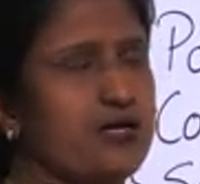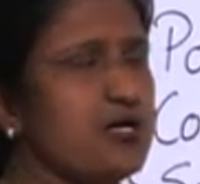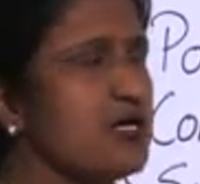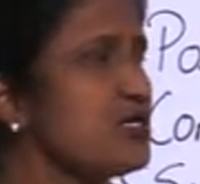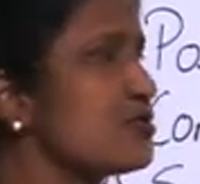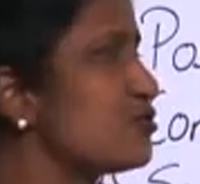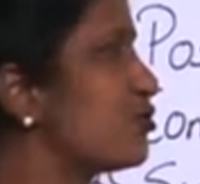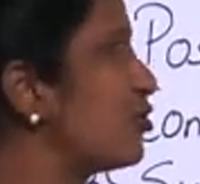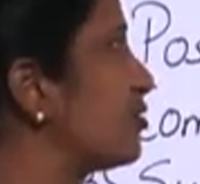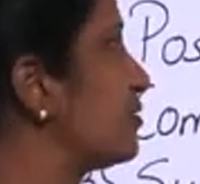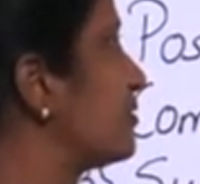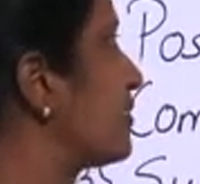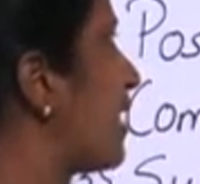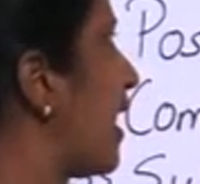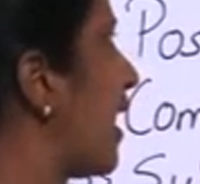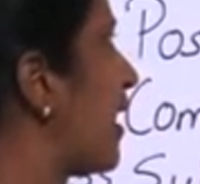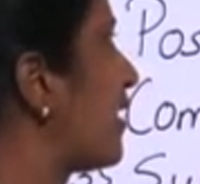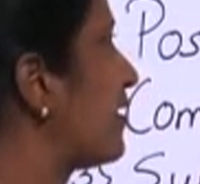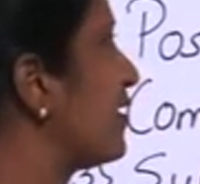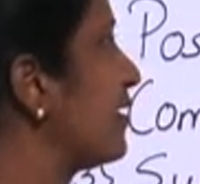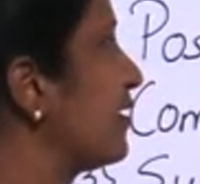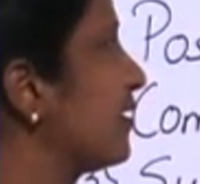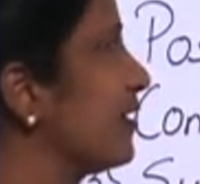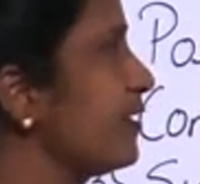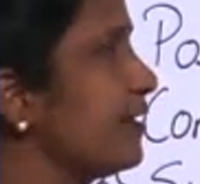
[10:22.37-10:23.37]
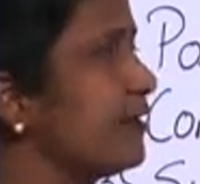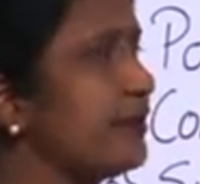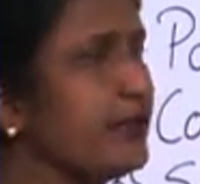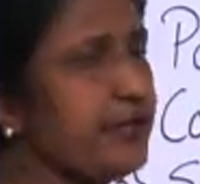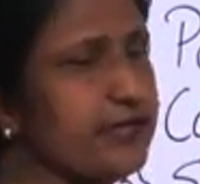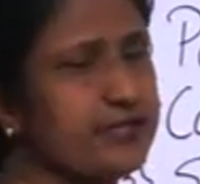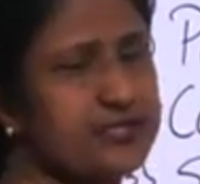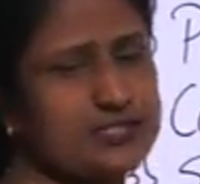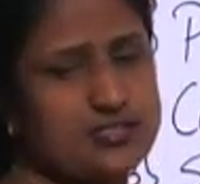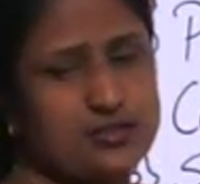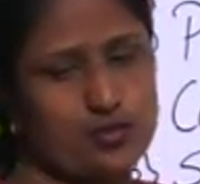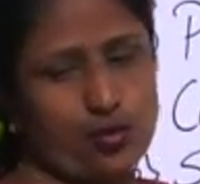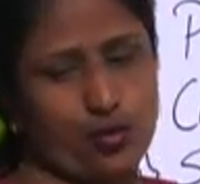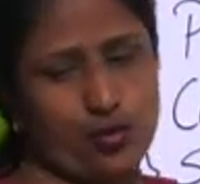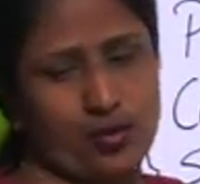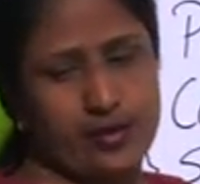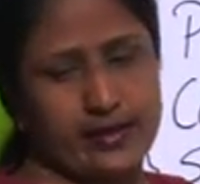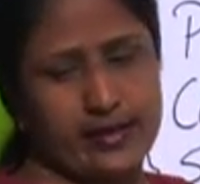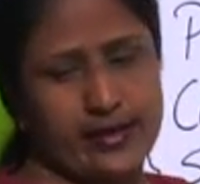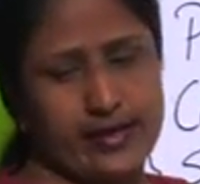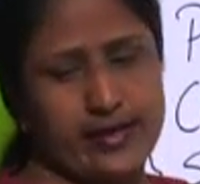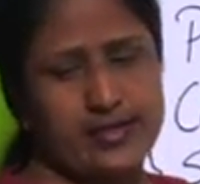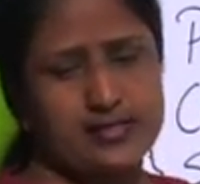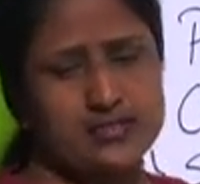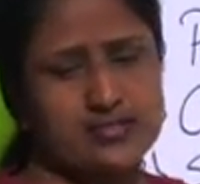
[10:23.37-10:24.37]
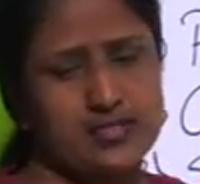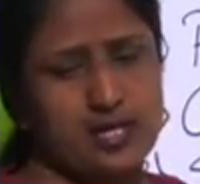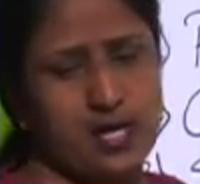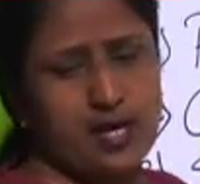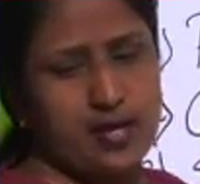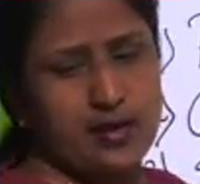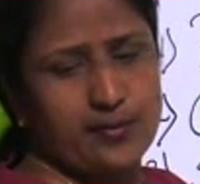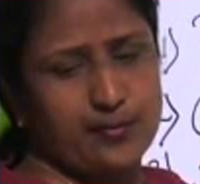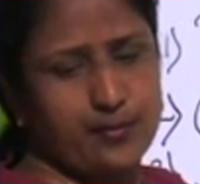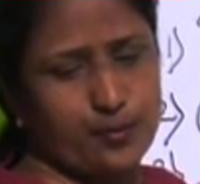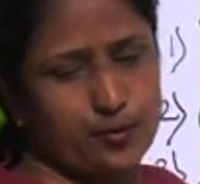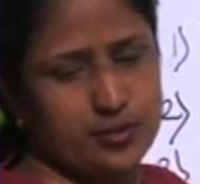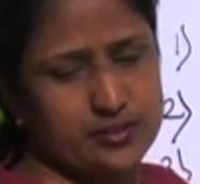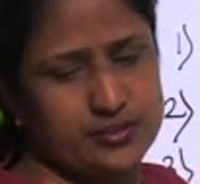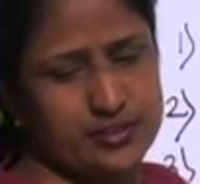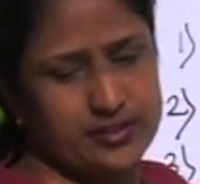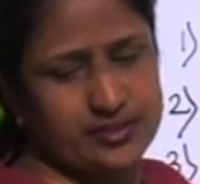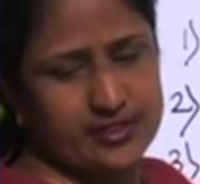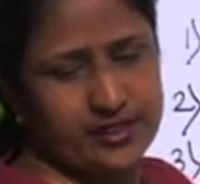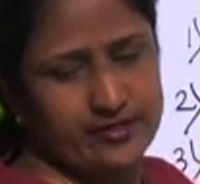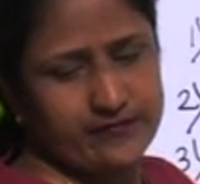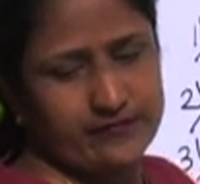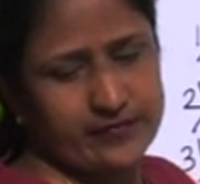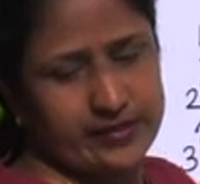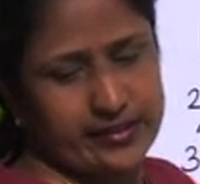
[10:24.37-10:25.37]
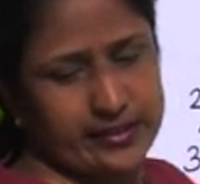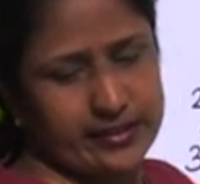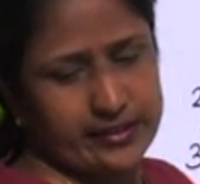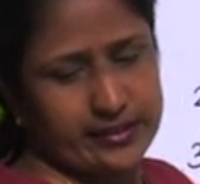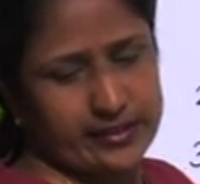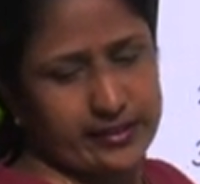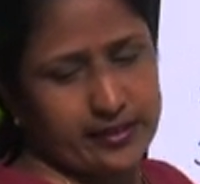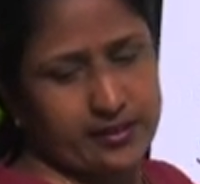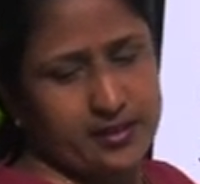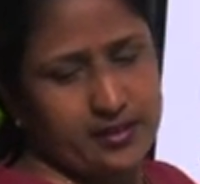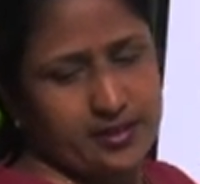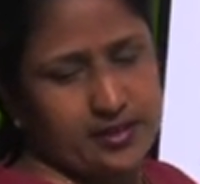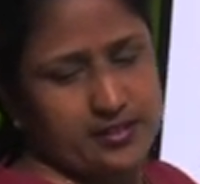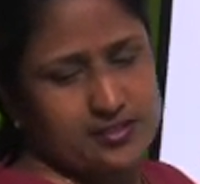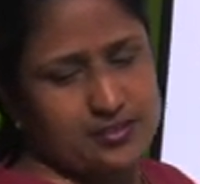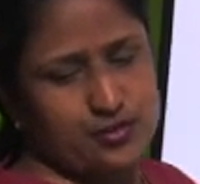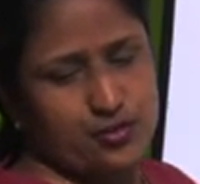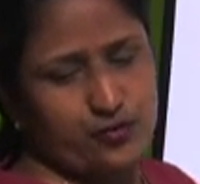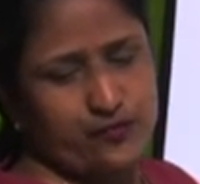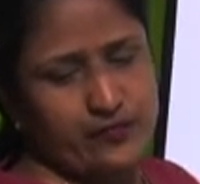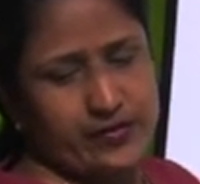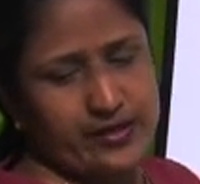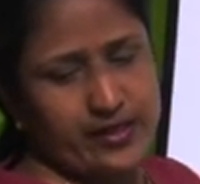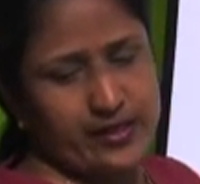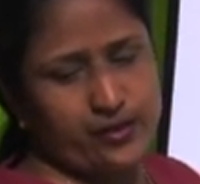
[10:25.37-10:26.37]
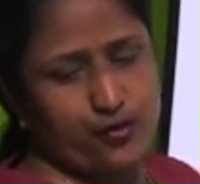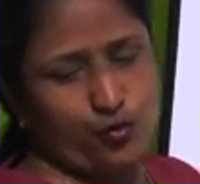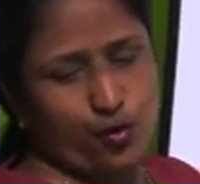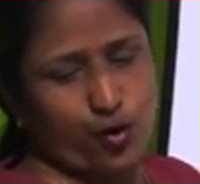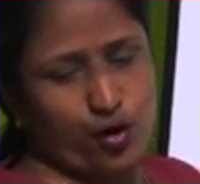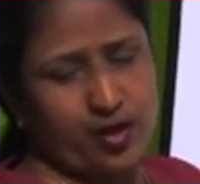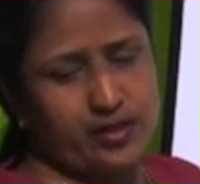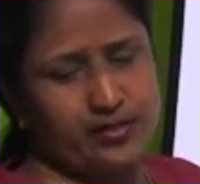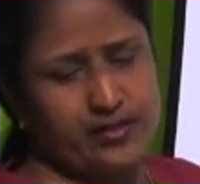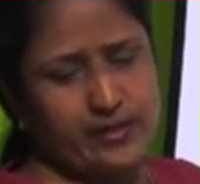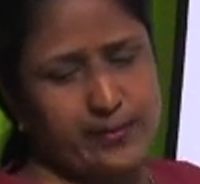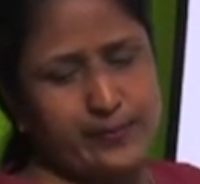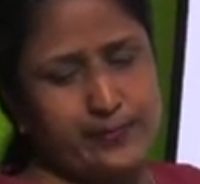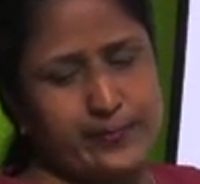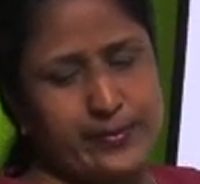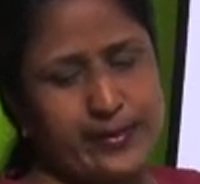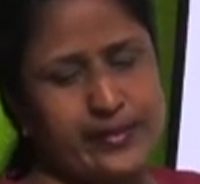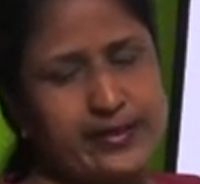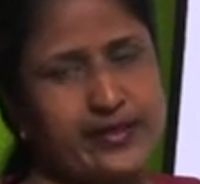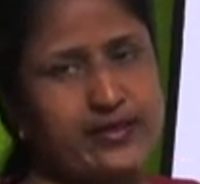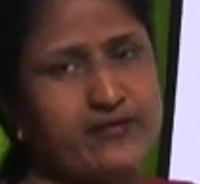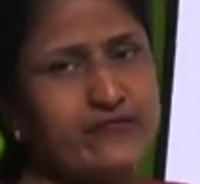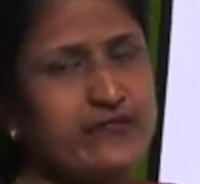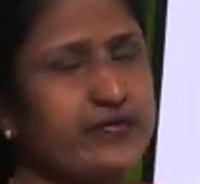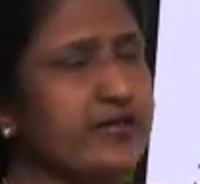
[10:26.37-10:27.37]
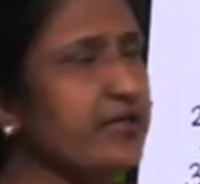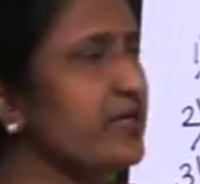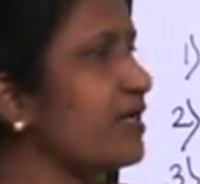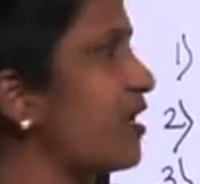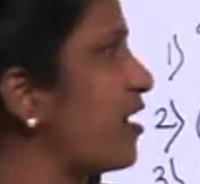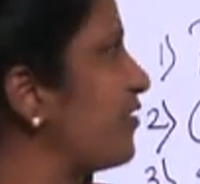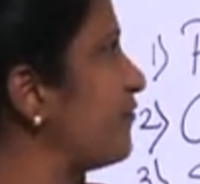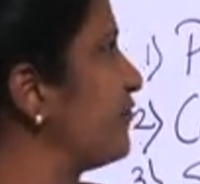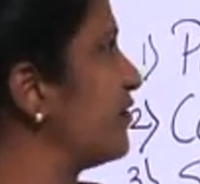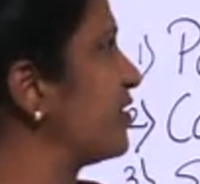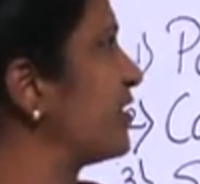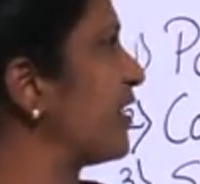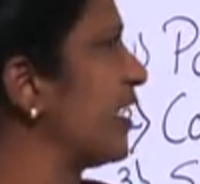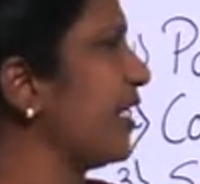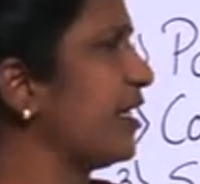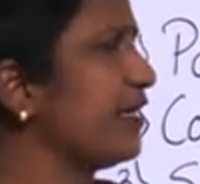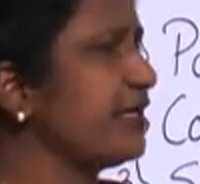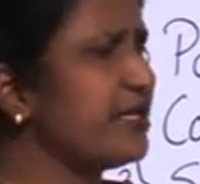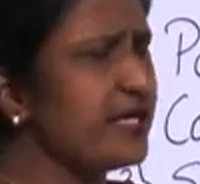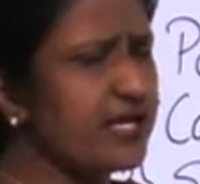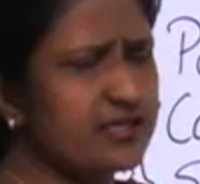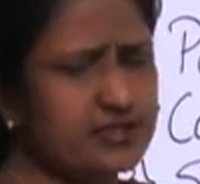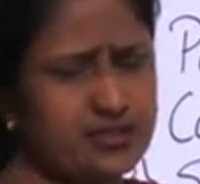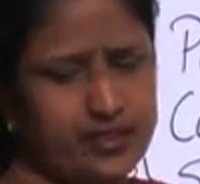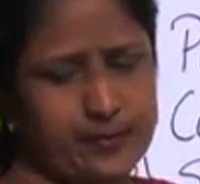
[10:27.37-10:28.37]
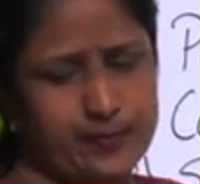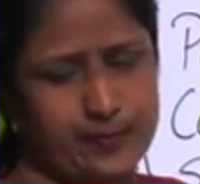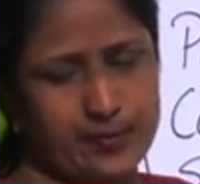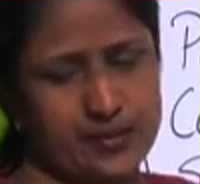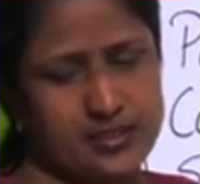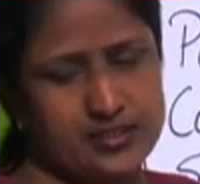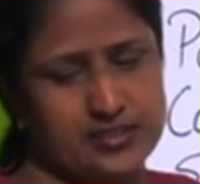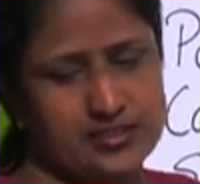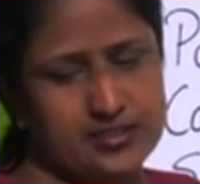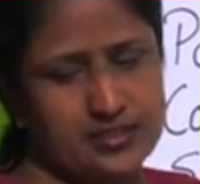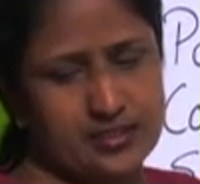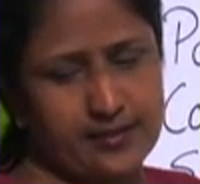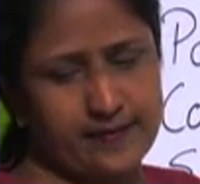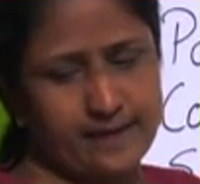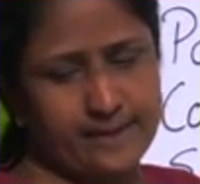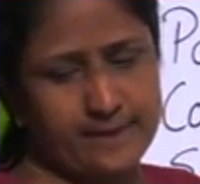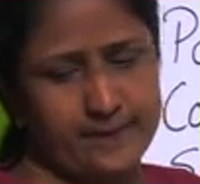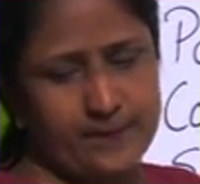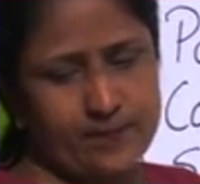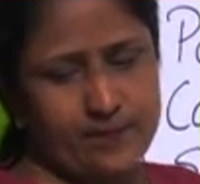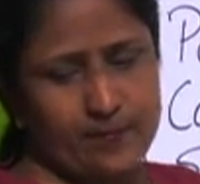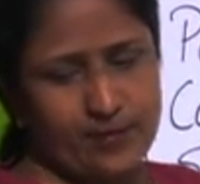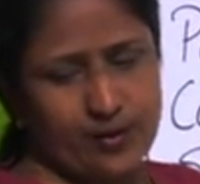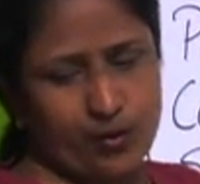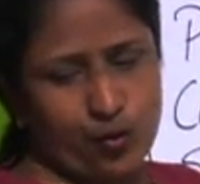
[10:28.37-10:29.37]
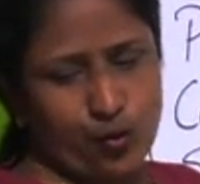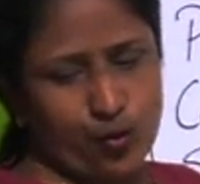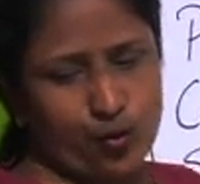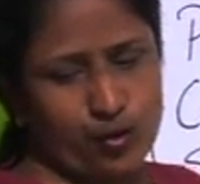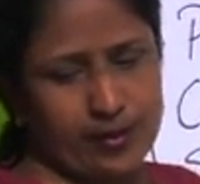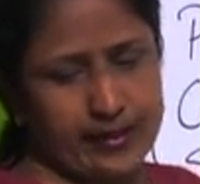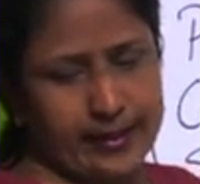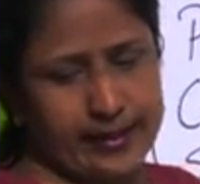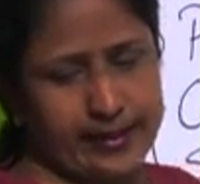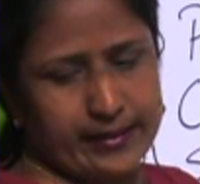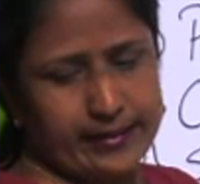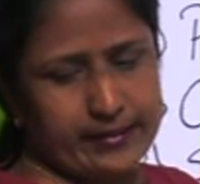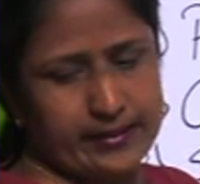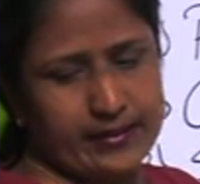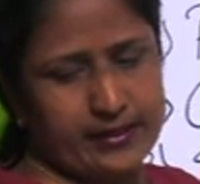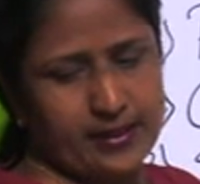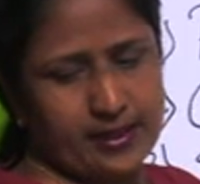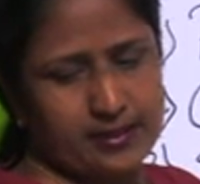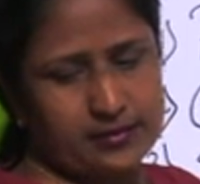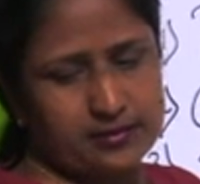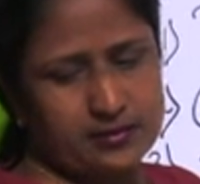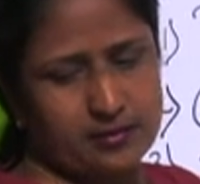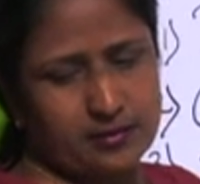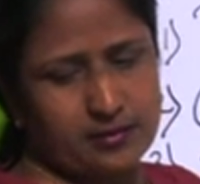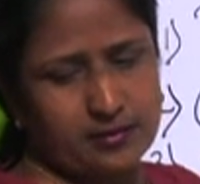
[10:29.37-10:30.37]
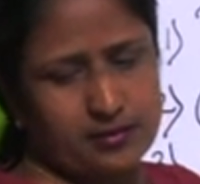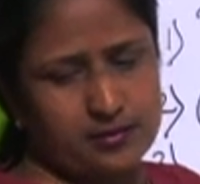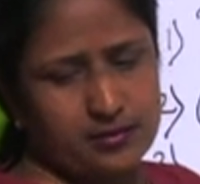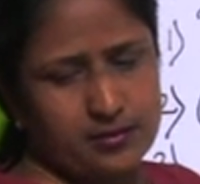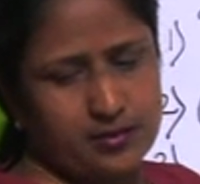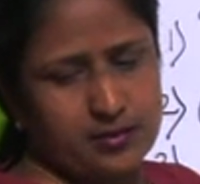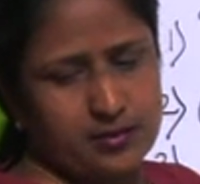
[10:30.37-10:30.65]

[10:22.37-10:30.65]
So, that degree is called as positive degree. So, we are not comparing Veena with any other person or any other